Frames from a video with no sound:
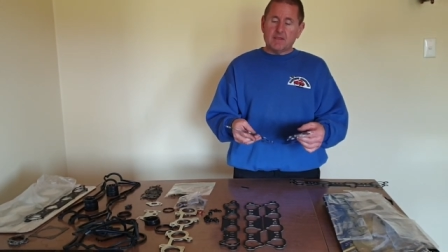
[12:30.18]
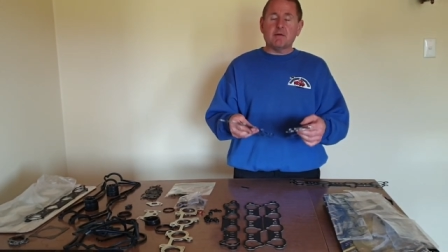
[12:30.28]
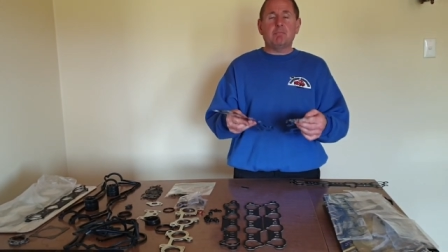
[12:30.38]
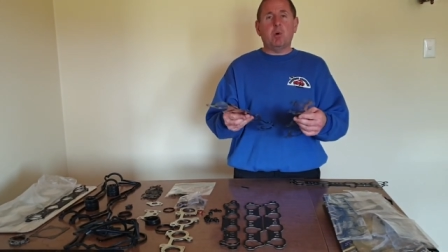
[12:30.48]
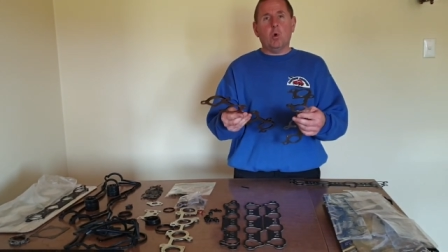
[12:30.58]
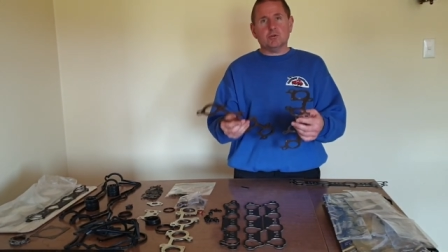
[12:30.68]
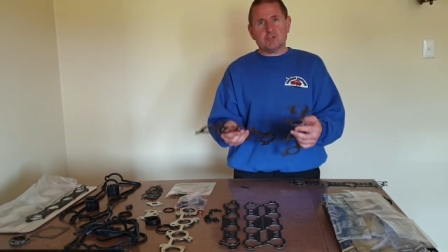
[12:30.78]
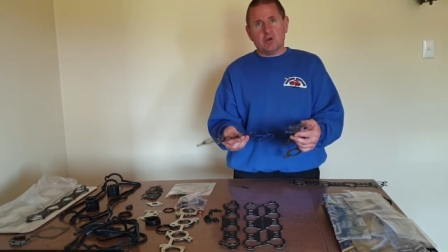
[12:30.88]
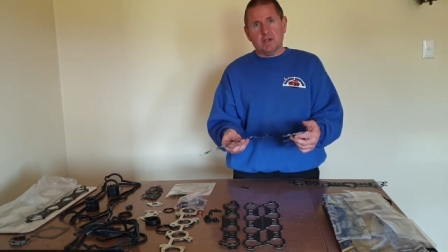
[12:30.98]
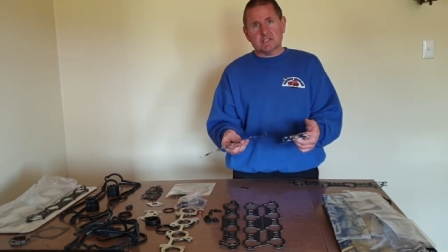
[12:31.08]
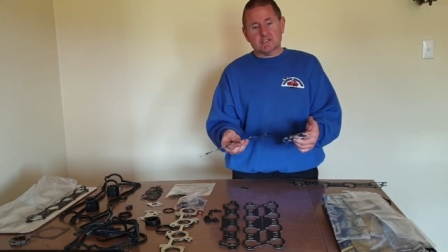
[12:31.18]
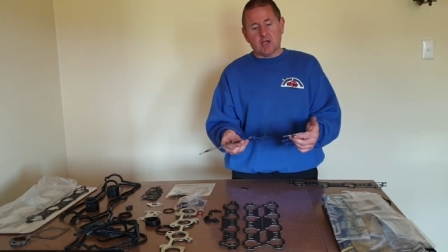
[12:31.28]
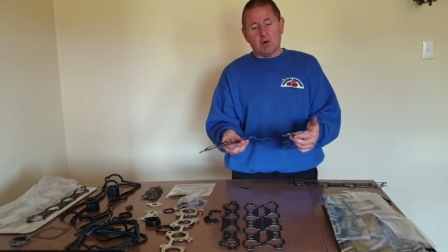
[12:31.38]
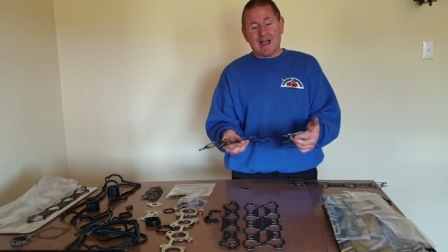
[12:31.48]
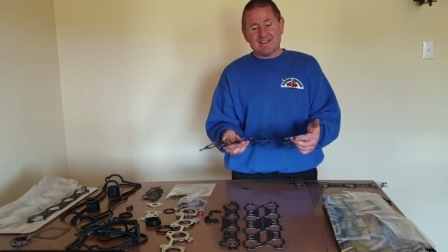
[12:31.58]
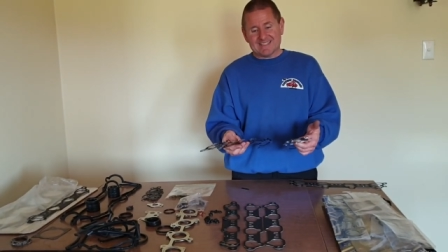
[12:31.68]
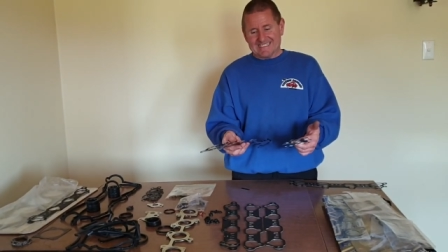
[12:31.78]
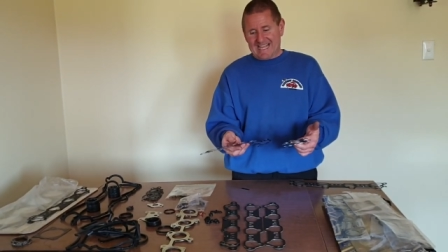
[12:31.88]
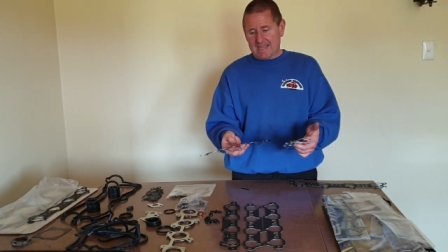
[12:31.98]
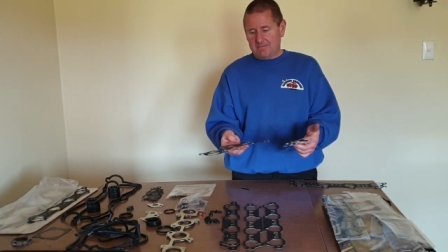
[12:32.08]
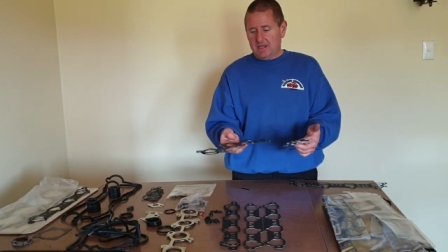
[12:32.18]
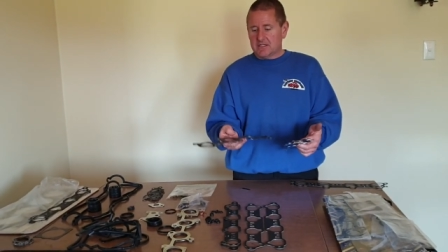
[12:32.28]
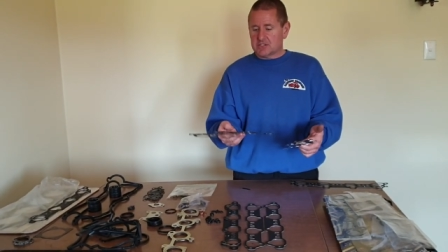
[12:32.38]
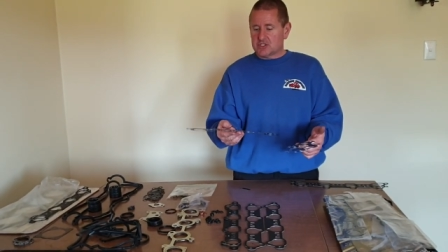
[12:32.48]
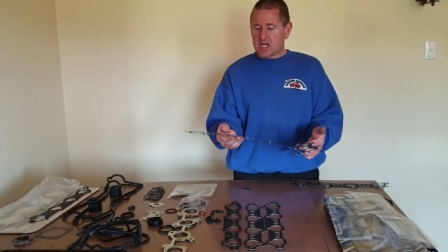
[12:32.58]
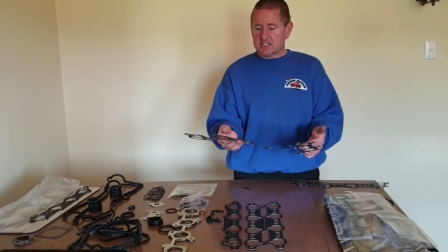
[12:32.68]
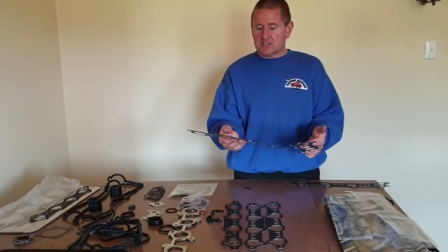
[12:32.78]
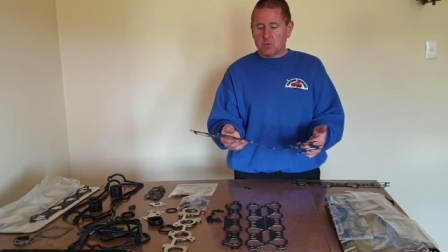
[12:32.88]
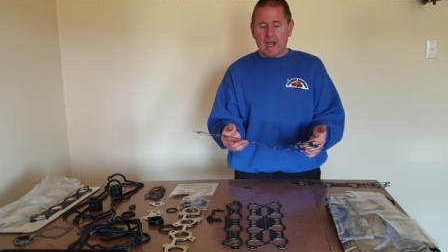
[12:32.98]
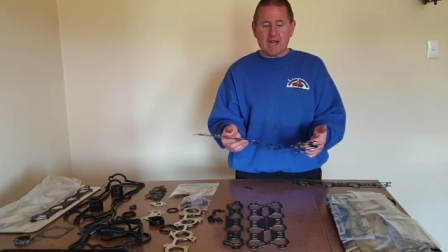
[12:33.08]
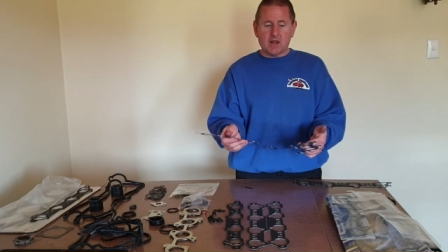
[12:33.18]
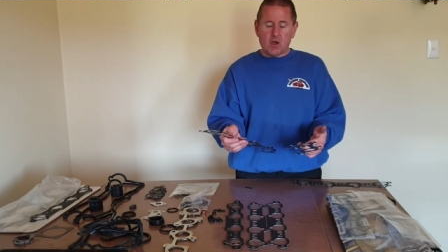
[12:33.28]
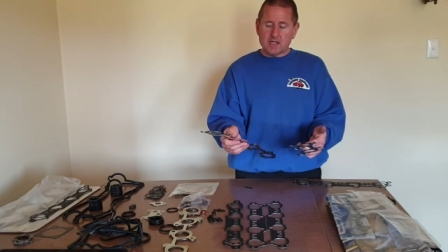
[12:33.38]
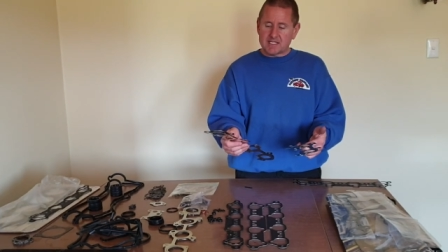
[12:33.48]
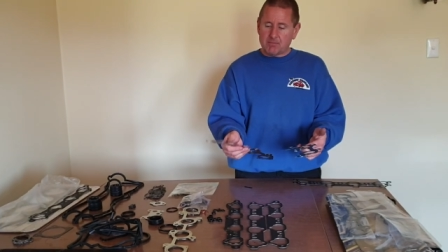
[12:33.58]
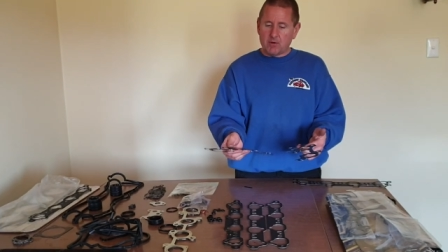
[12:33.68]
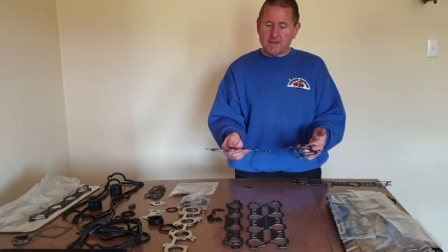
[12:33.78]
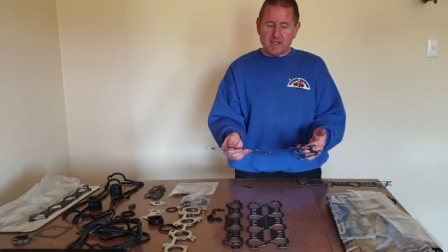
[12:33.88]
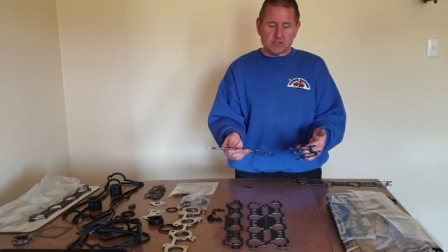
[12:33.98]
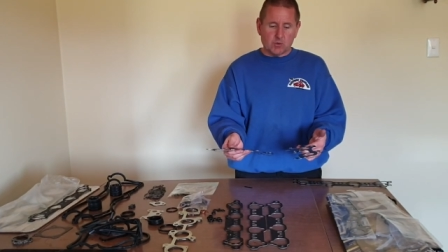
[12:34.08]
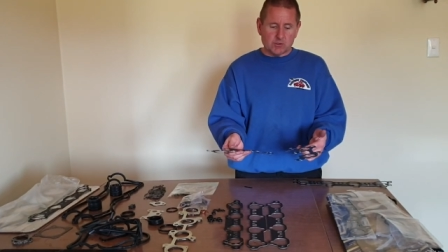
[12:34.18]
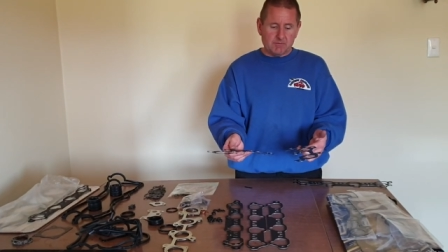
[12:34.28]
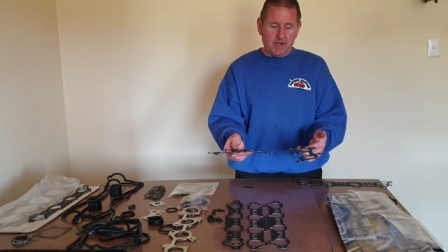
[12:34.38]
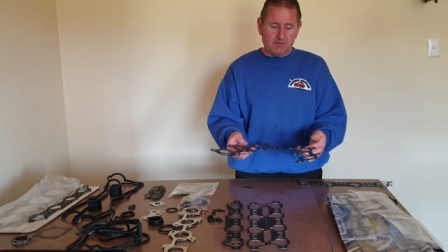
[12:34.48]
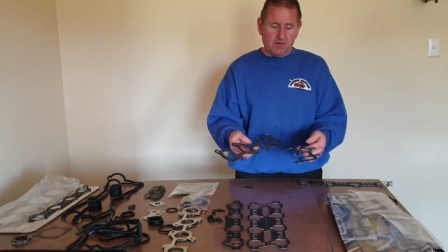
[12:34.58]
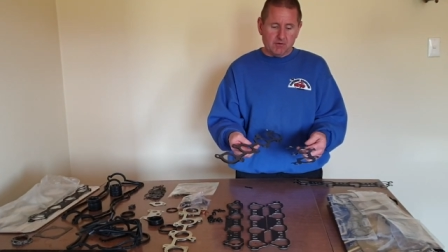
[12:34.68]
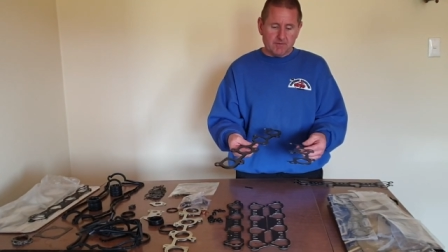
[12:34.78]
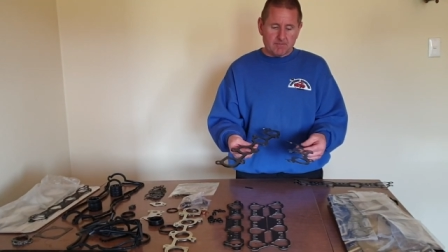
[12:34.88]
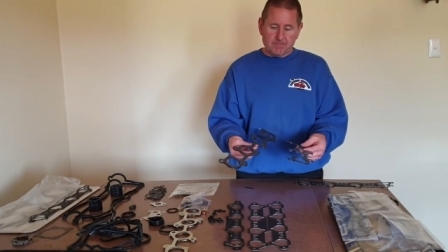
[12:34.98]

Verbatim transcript: The port sizes though are the same. It's just the way it lines up on the exhaust manifold.